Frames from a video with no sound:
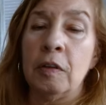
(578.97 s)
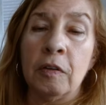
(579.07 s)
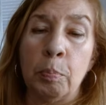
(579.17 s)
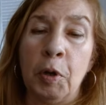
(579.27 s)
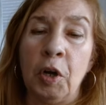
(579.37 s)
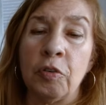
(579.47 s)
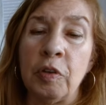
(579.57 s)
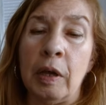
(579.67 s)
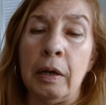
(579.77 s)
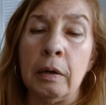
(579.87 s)
to this
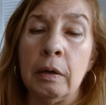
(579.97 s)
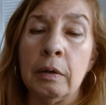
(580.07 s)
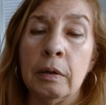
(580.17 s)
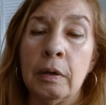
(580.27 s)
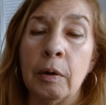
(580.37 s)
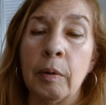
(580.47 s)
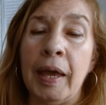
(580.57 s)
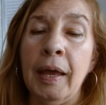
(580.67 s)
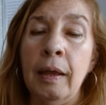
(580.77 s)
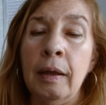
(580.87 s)
person,
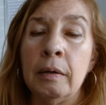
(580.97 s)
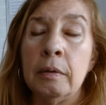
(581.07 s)
okay?